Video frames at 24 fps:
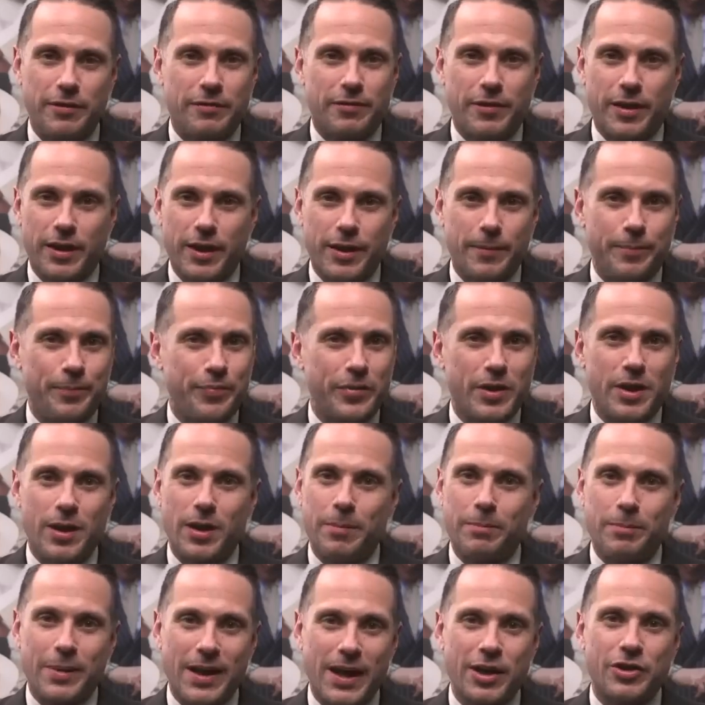fine.
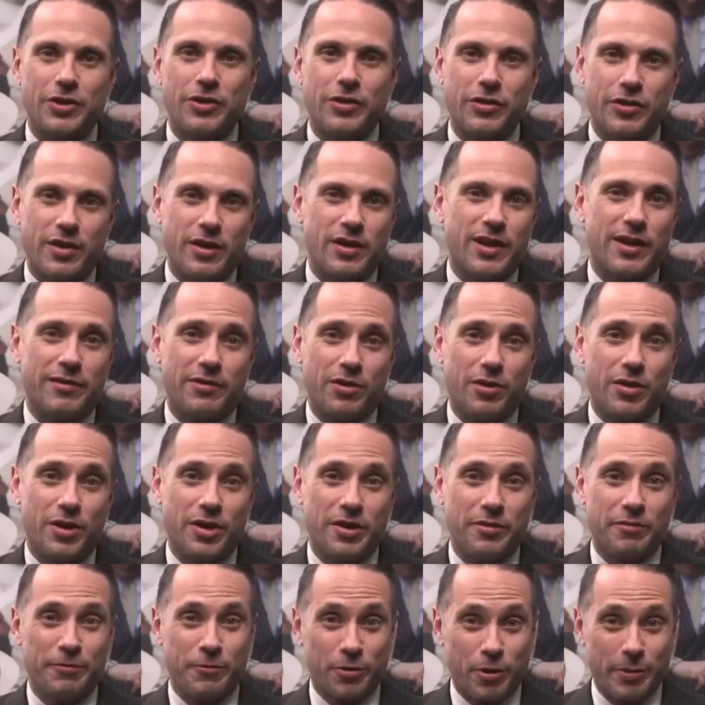It matches the level
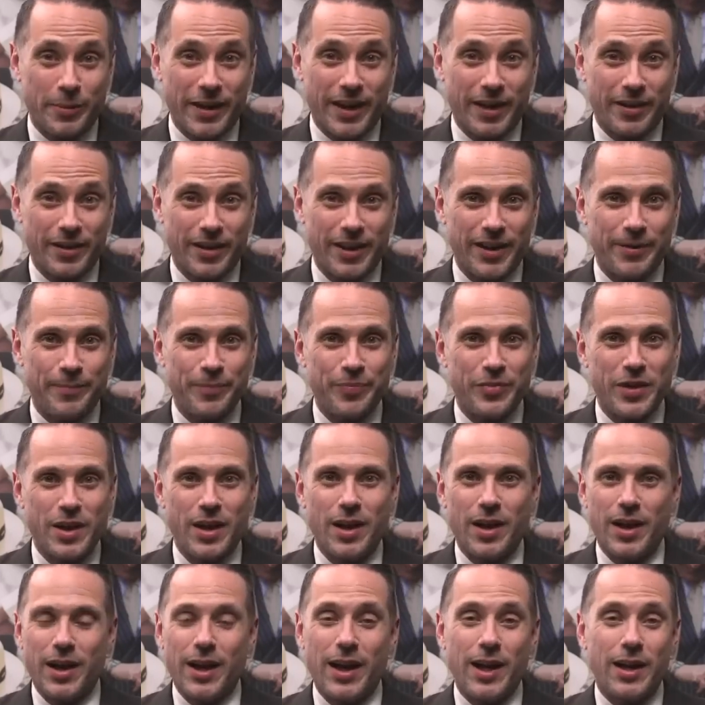of formality.
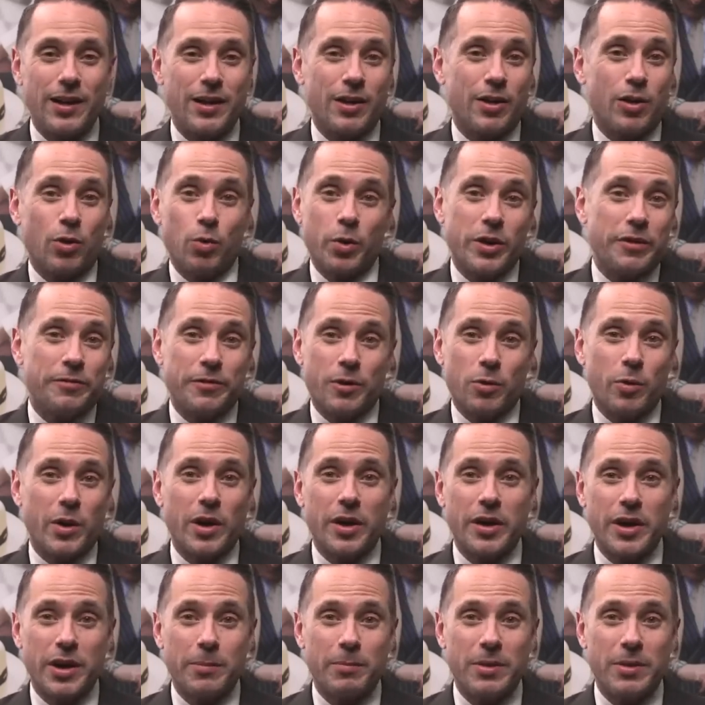And, you know, what if you're wearing a